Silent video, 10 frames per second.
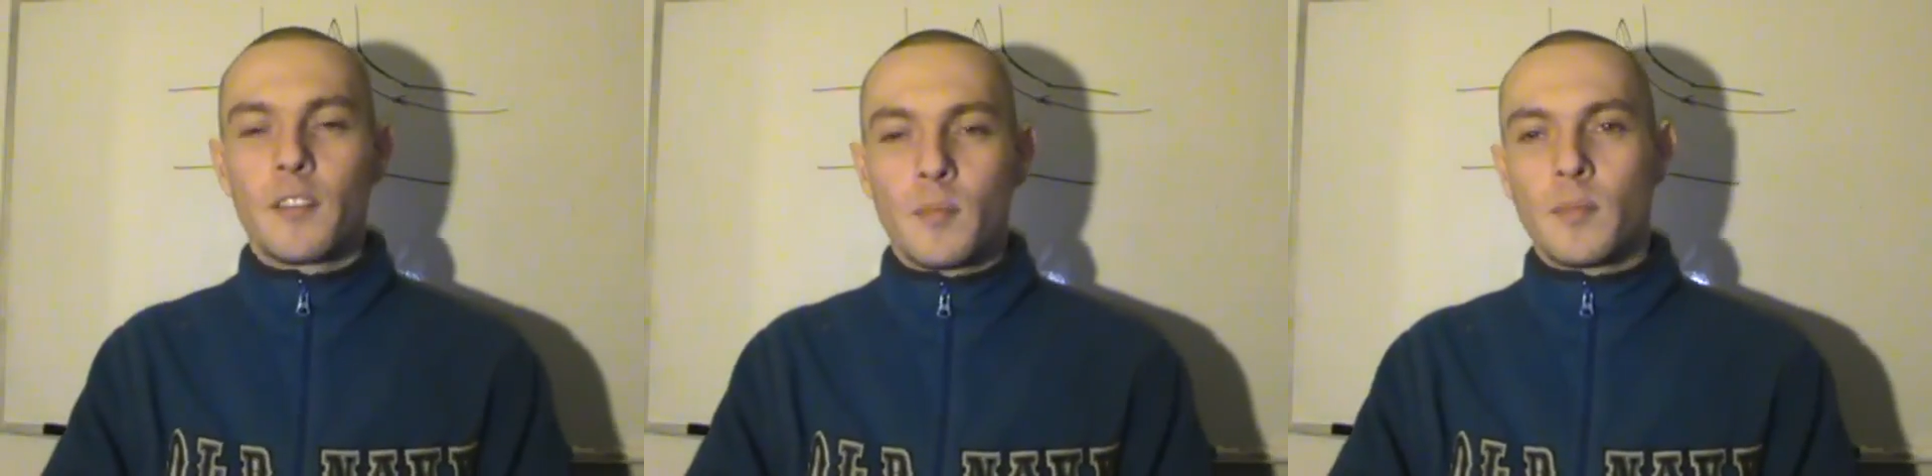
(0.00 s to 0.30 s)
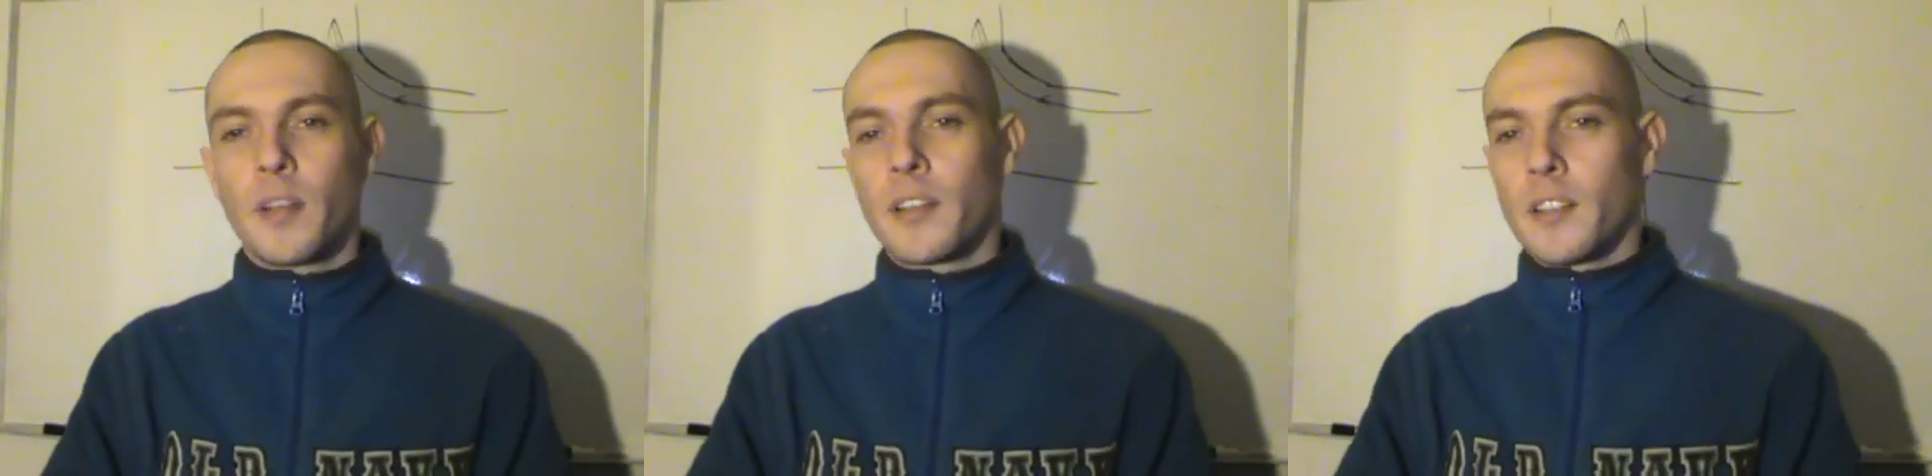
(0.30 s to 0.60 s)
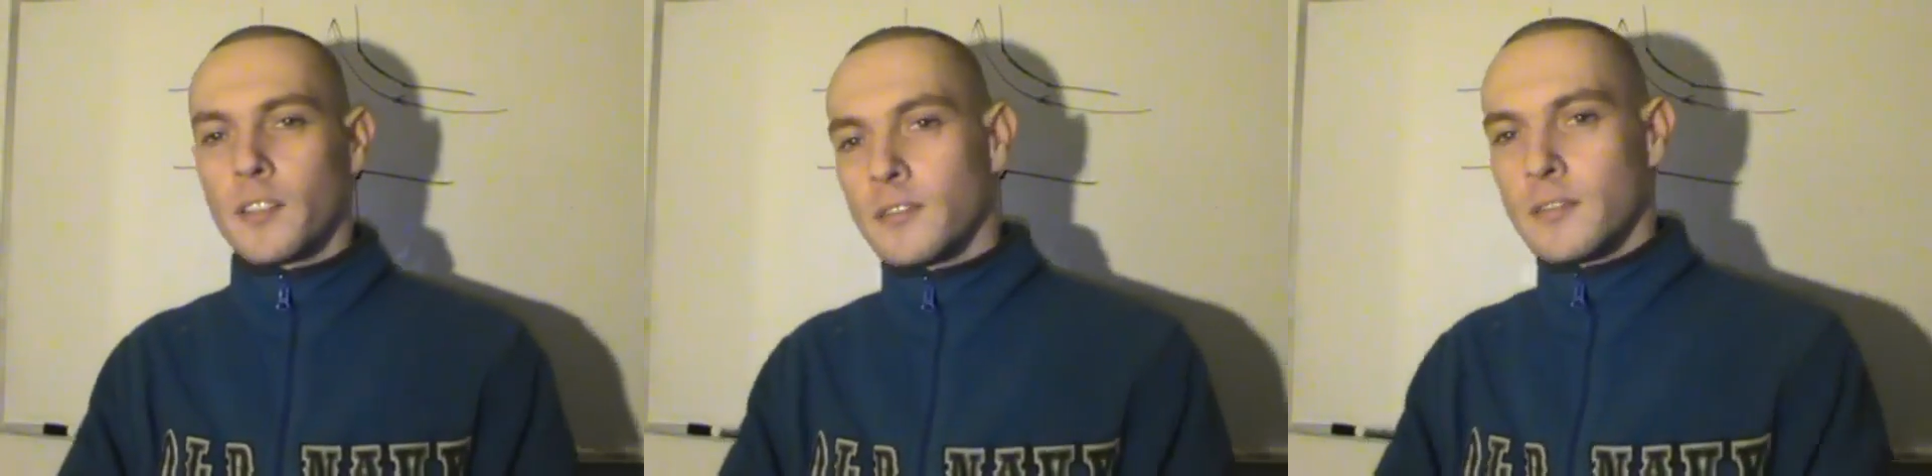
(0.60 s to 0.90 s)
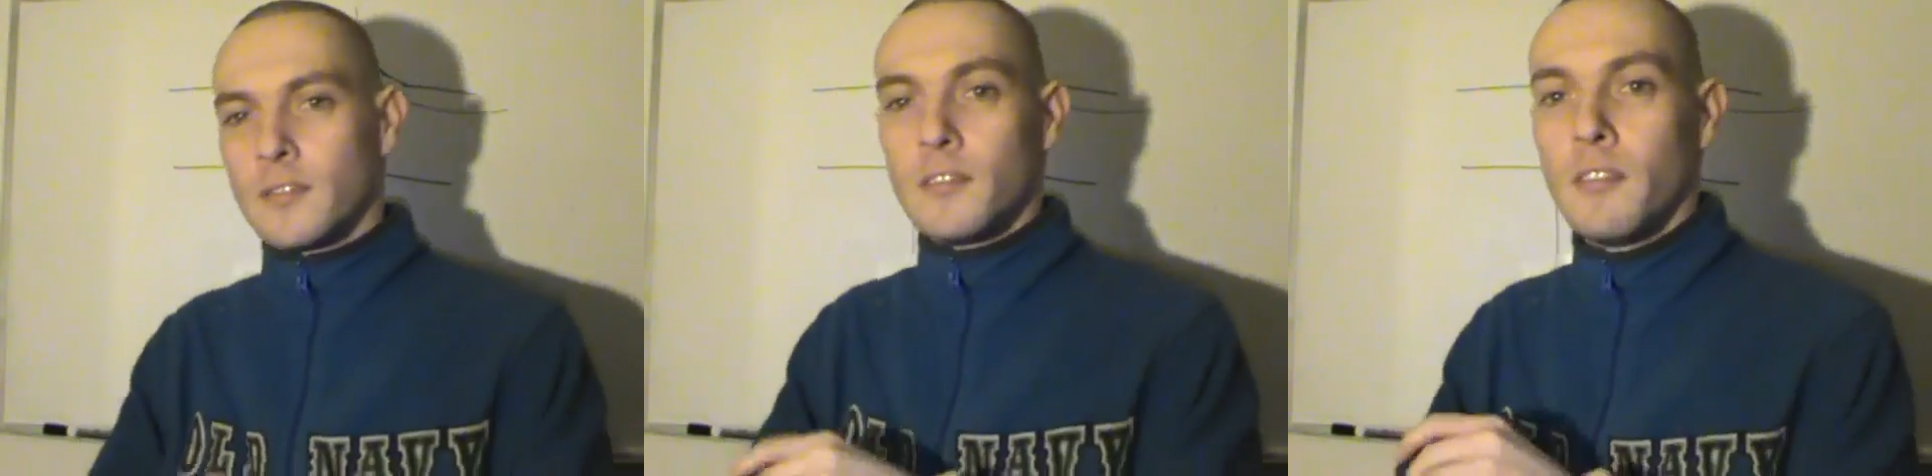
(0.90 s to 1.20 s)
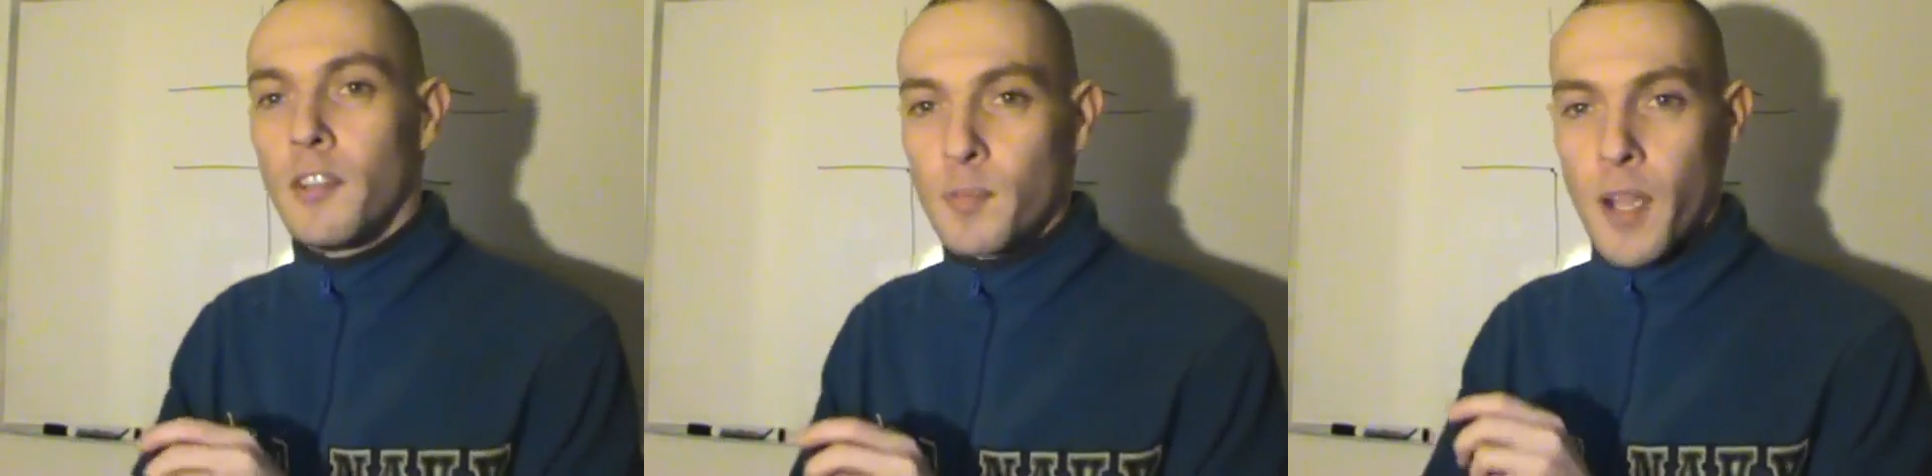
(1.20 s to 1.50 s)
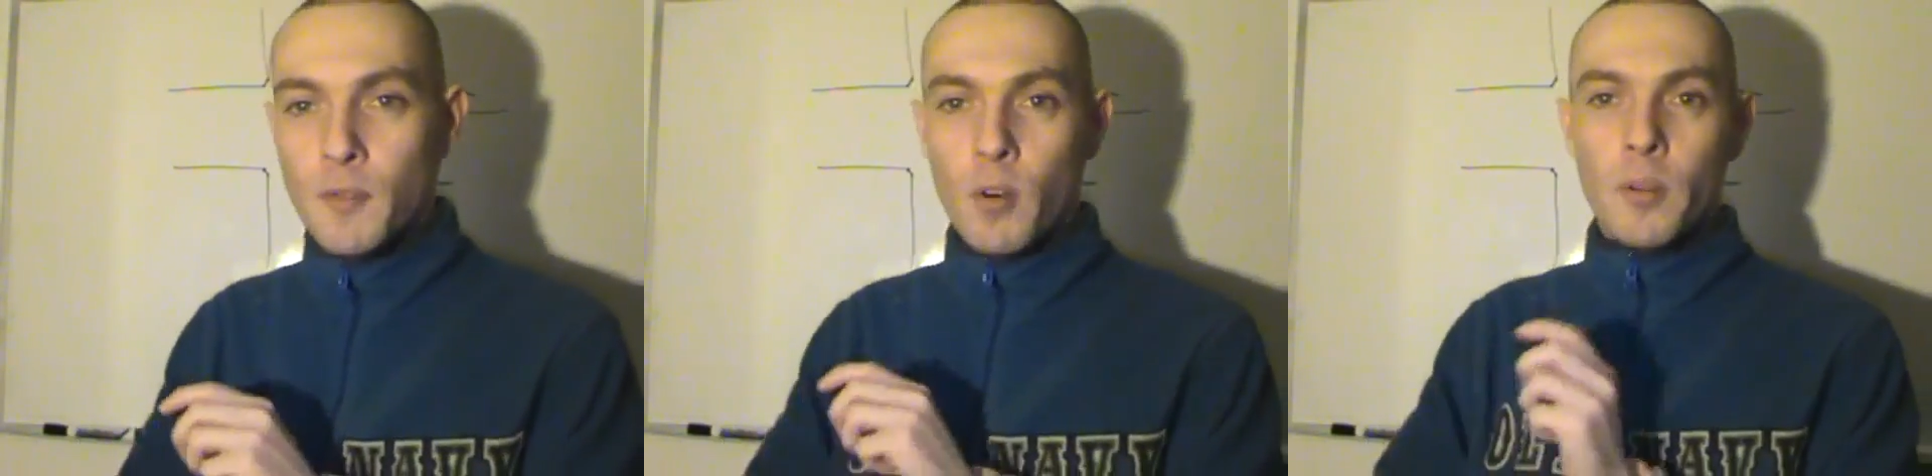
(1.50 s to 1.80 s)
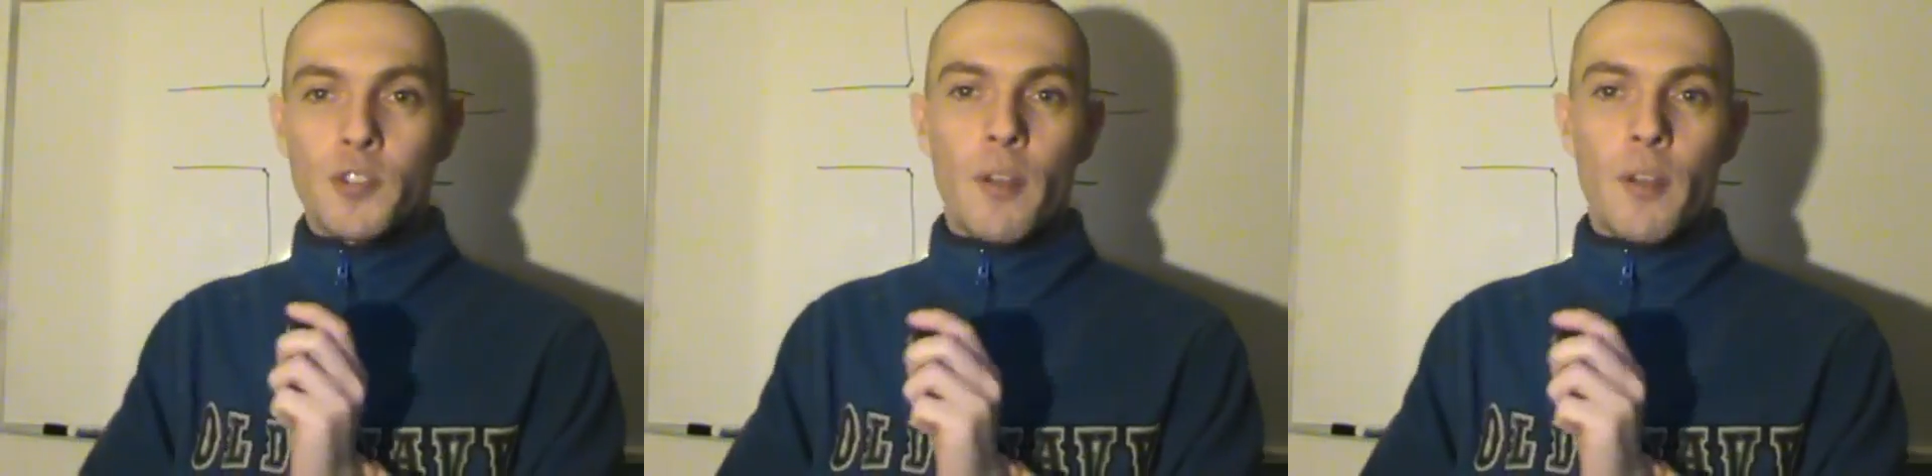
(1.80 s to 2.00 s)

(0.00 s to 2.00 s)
I'm like, dispatch 411,